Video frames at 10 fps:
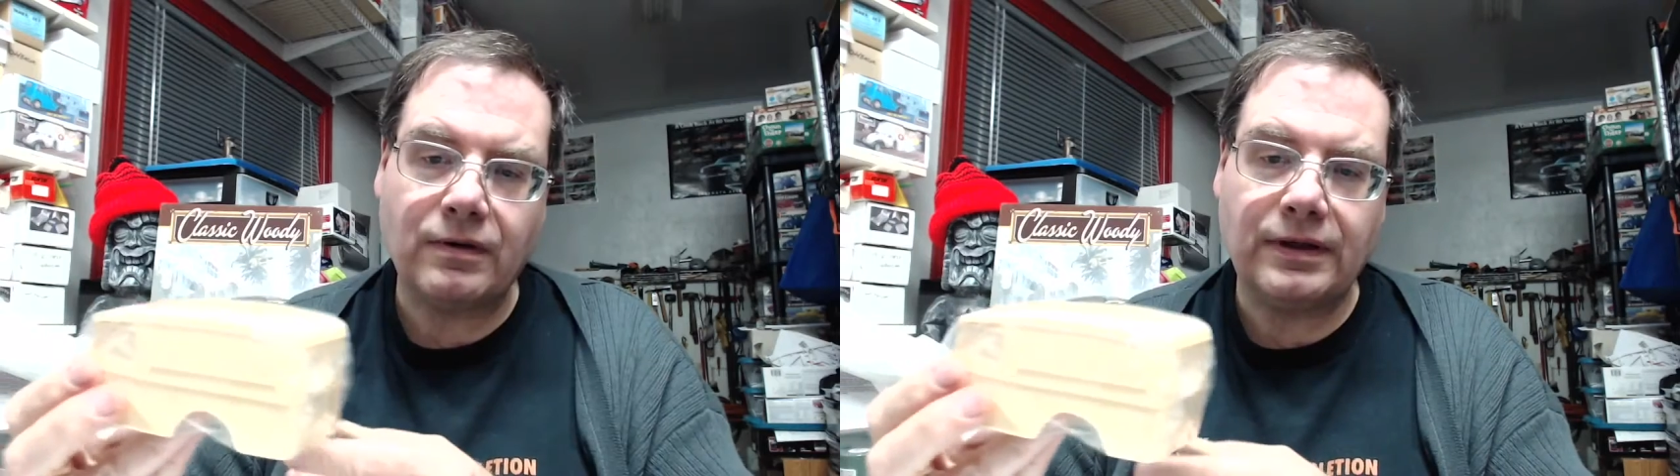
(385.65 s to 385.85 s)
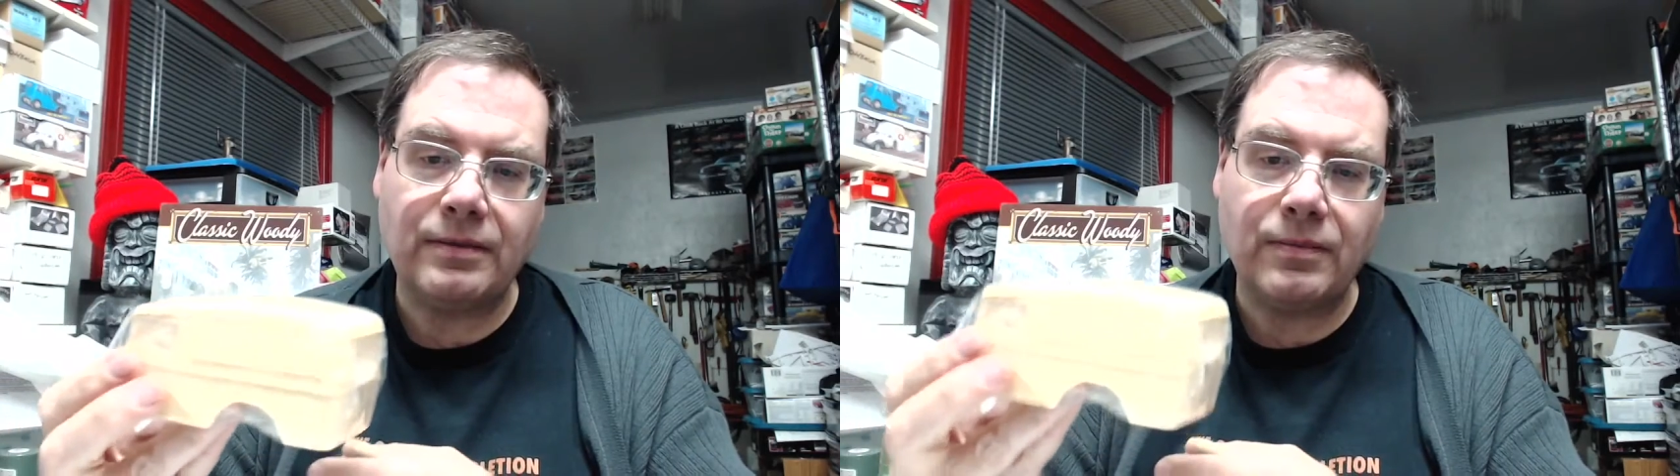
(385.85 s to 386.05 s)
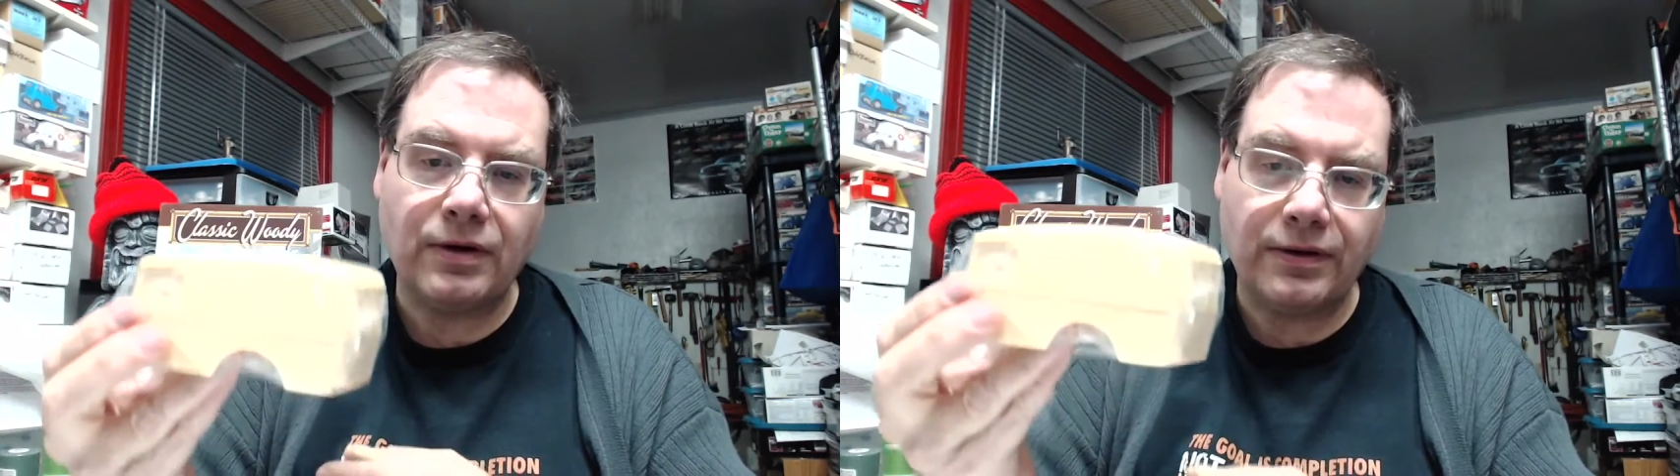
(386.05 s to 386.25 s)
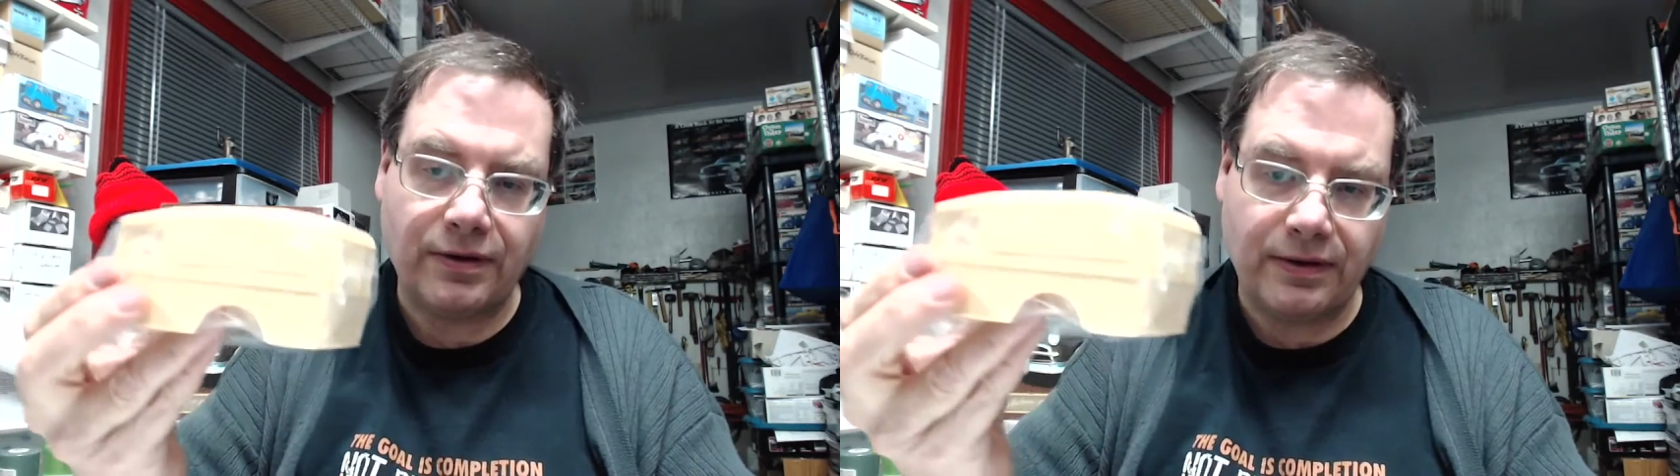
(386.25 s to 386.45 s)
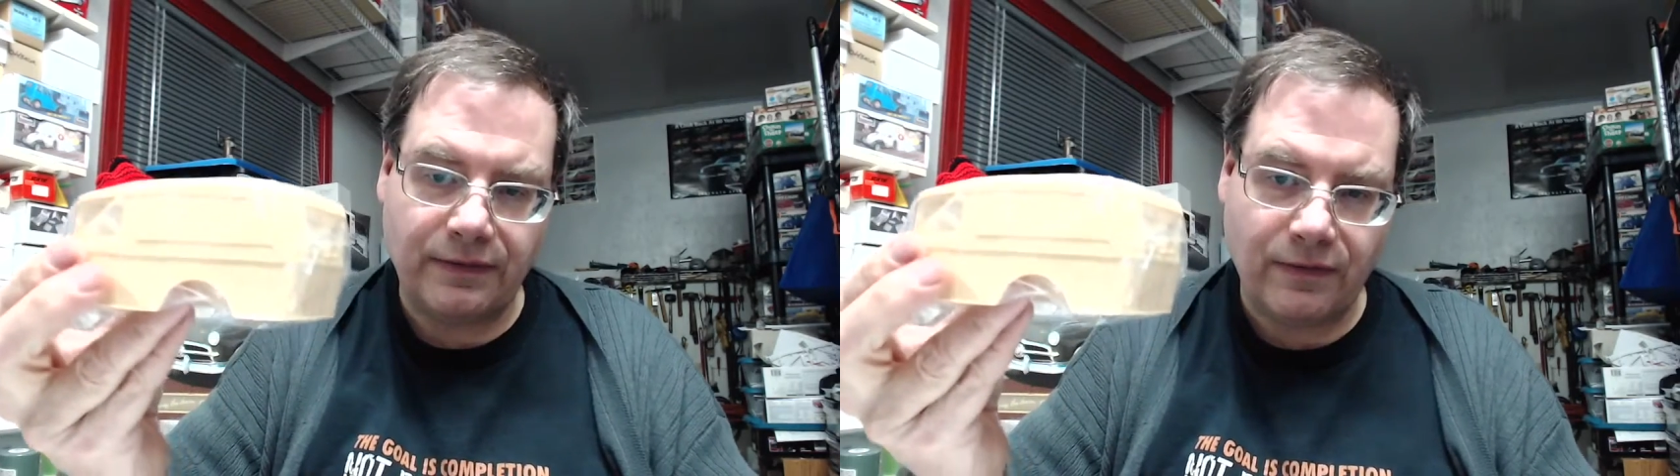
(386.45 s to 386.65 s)
Lindbergh
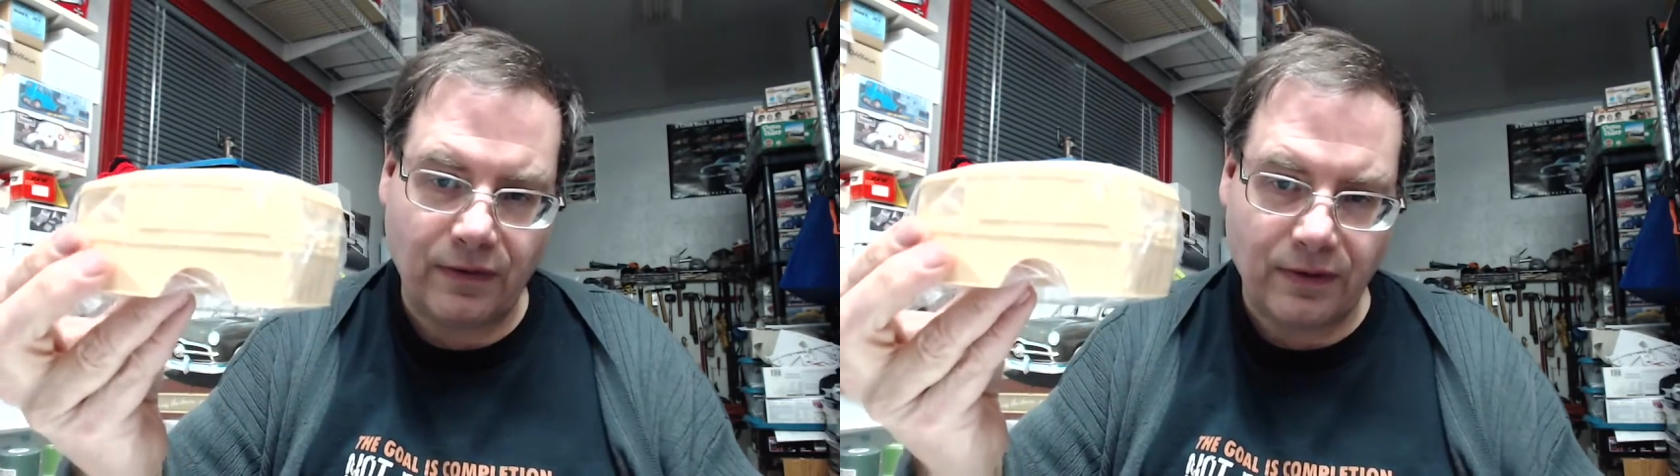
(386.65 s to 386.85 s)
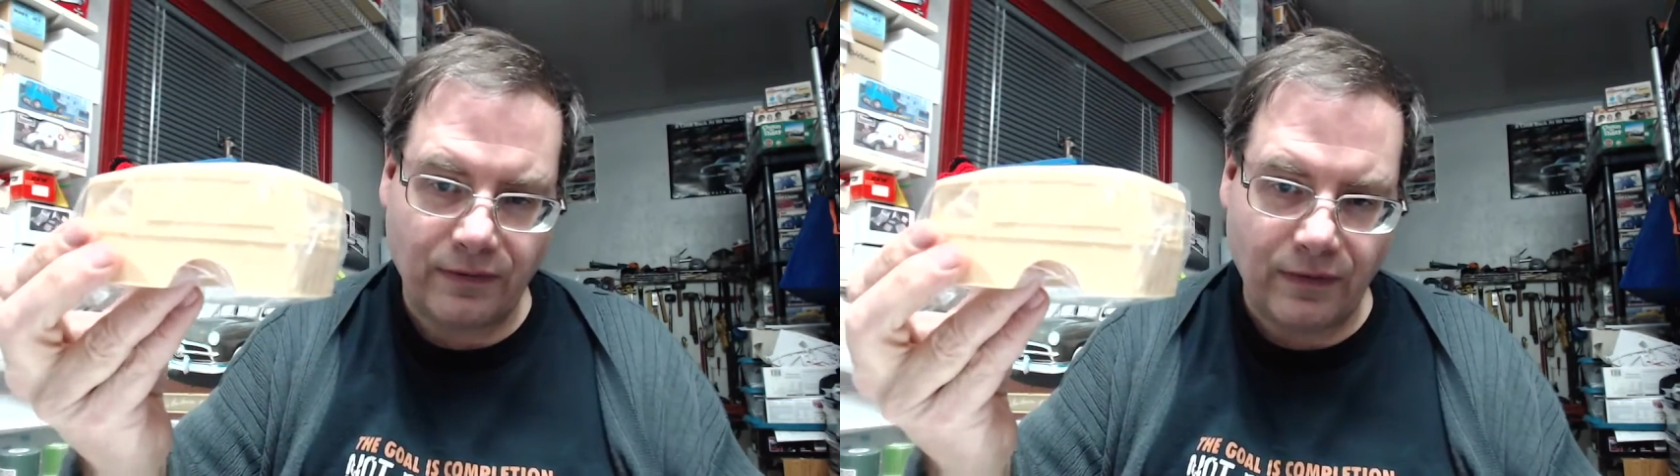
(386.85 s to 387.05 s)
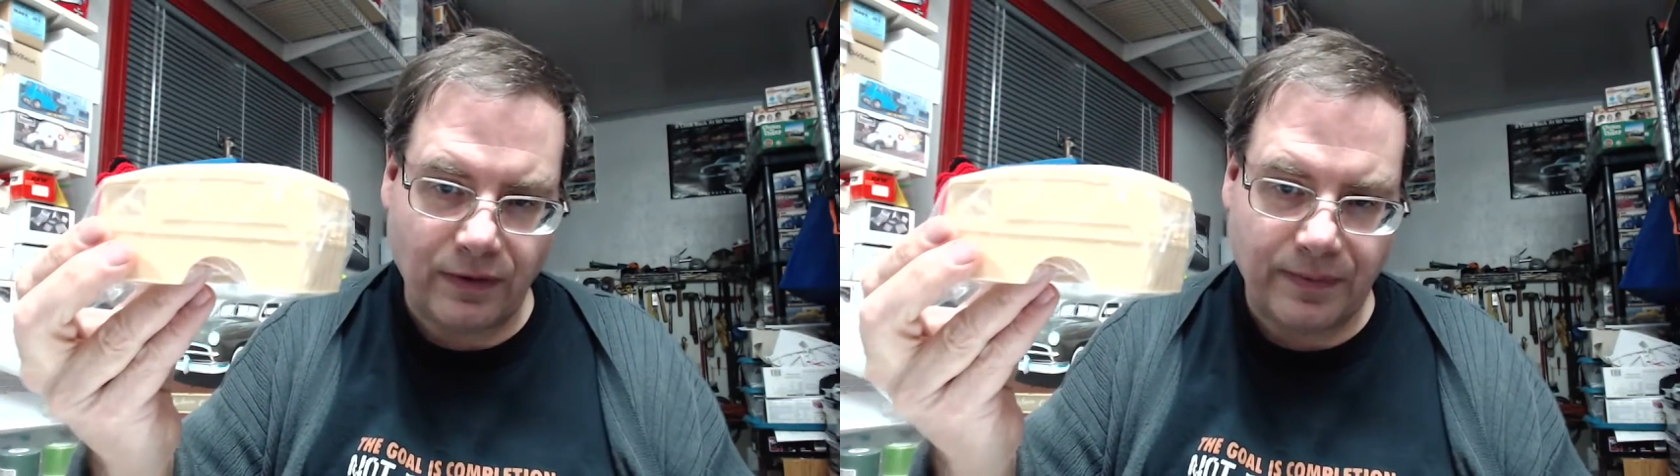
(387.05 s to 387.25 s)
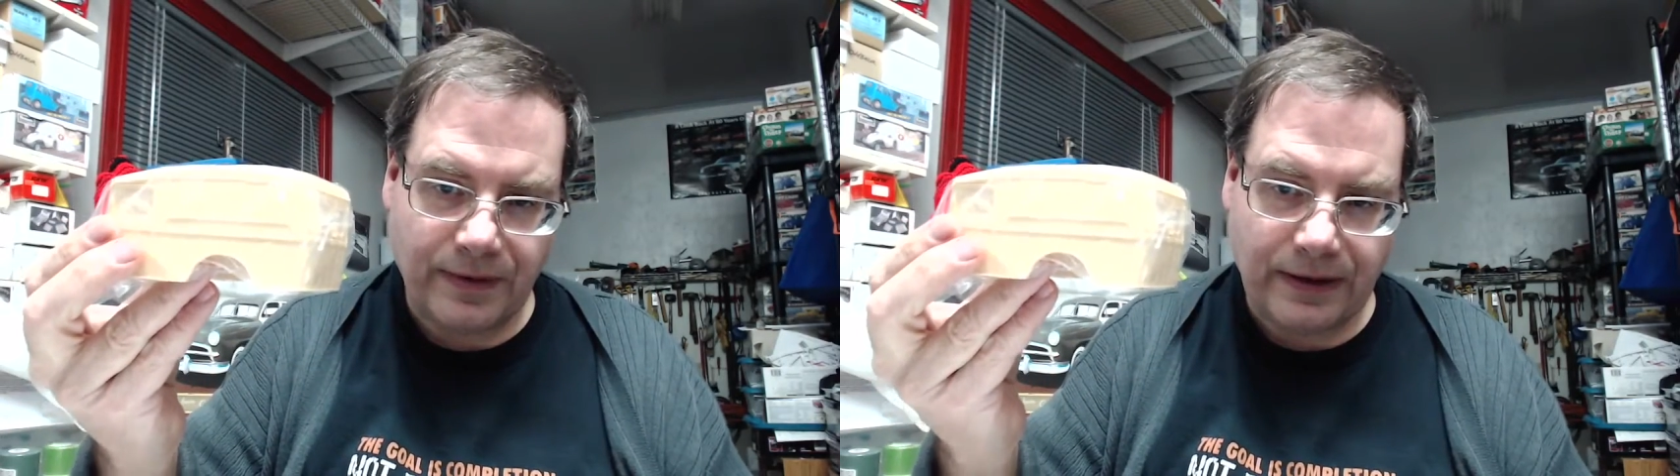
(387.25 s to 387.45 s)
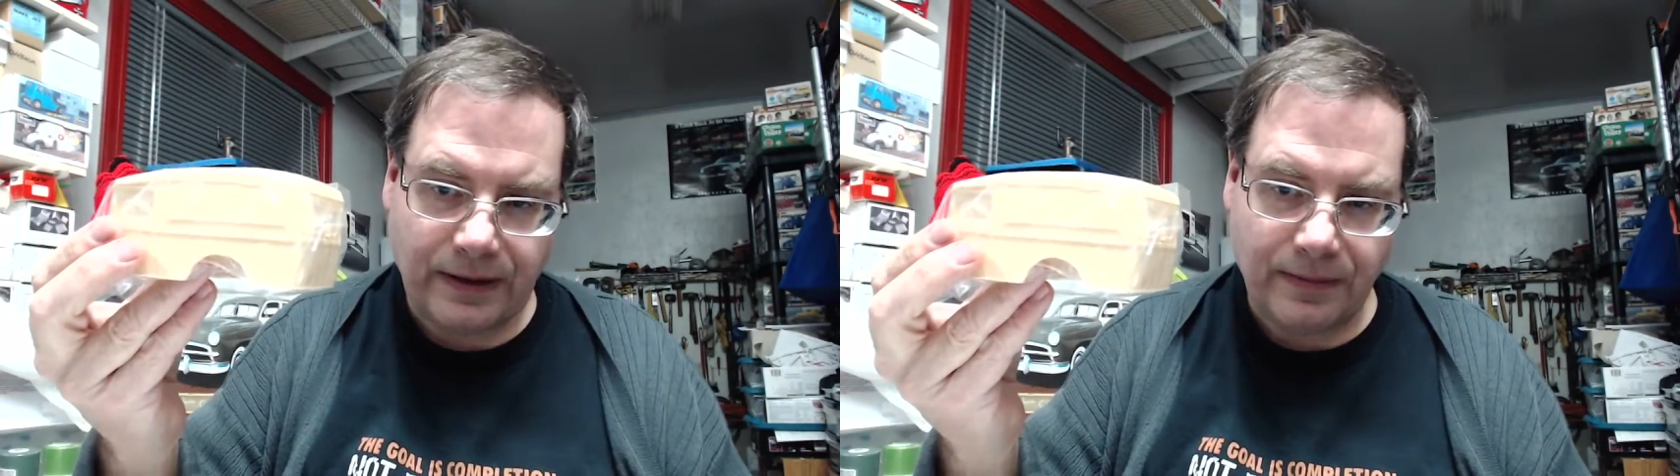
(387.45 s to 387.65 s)
34 Ford
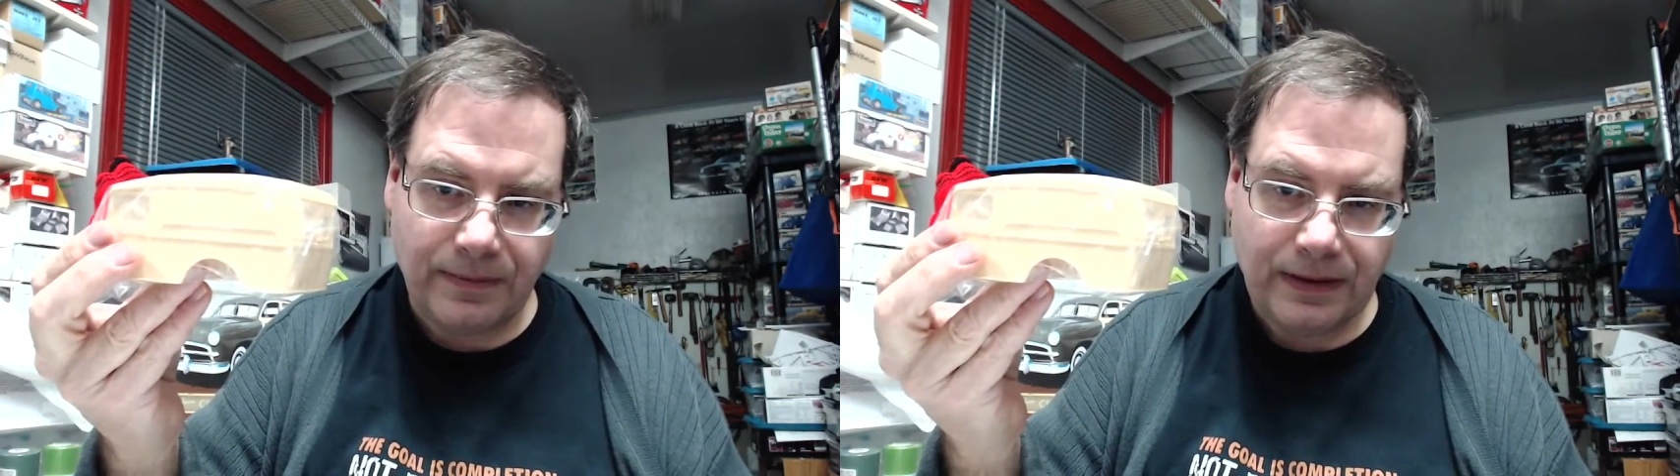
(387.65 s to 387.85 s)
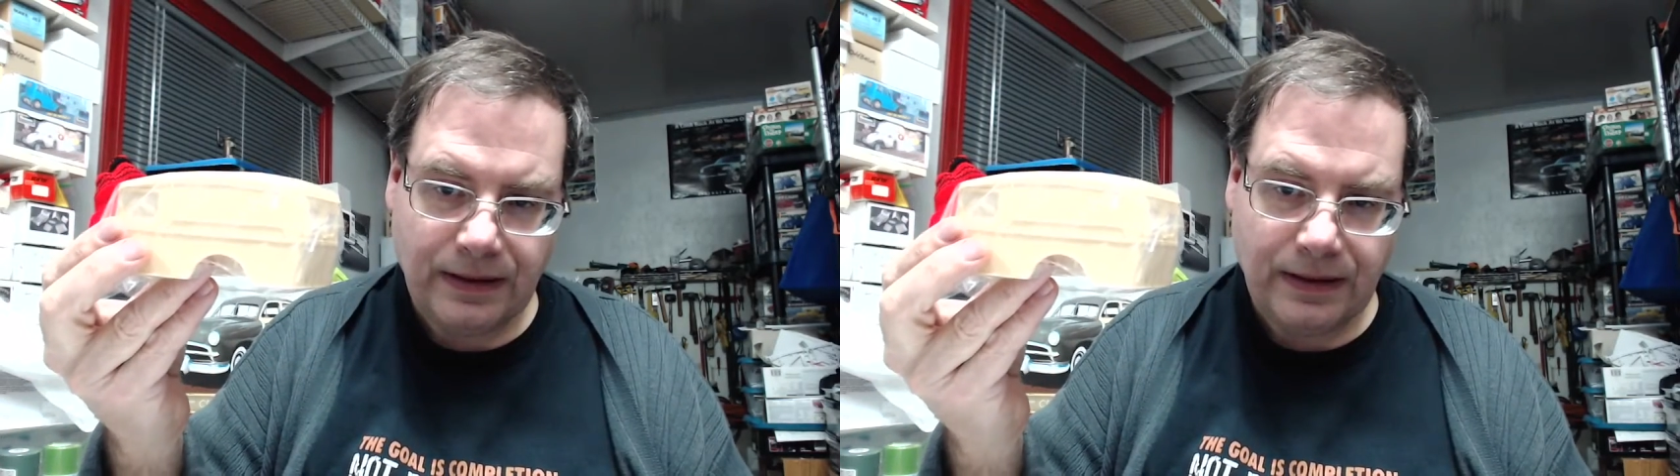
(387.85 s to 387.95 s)
pickup.